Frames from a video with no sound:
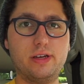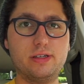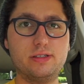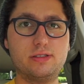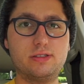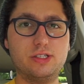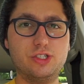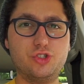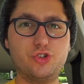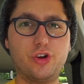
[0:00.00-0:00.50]

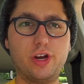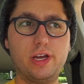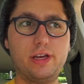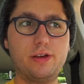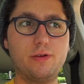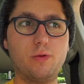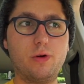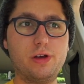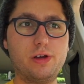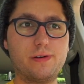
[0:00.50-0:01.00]
is to drink
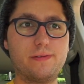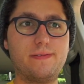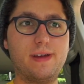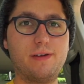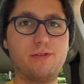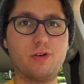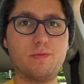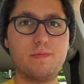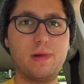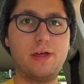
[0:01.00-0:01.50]
and what your
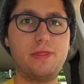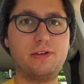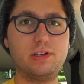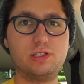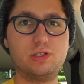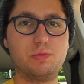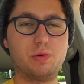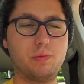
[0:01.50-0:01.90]
favorite method to